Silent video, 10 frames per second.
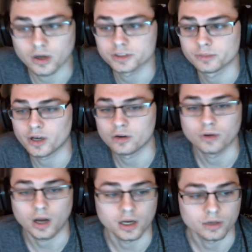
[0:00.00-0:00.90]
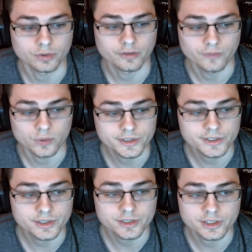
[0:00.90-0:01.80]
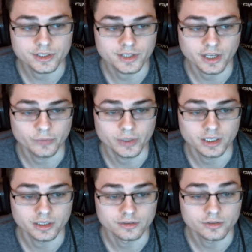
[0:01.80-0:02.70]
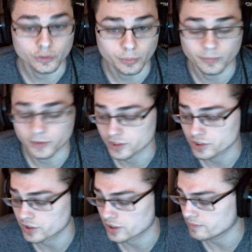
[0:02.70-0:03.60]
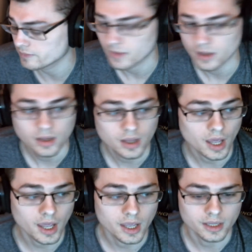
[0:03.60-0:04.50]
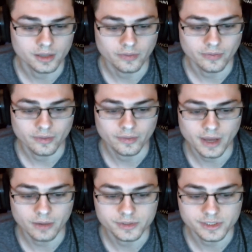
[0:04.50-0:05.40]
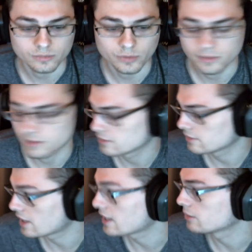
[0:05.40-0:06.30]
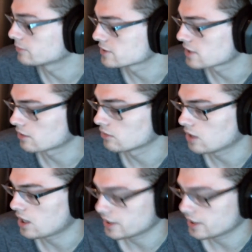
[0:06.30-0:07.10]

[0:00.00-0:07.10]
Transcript: about with forces is that we can superposition them, and that helped us out a lot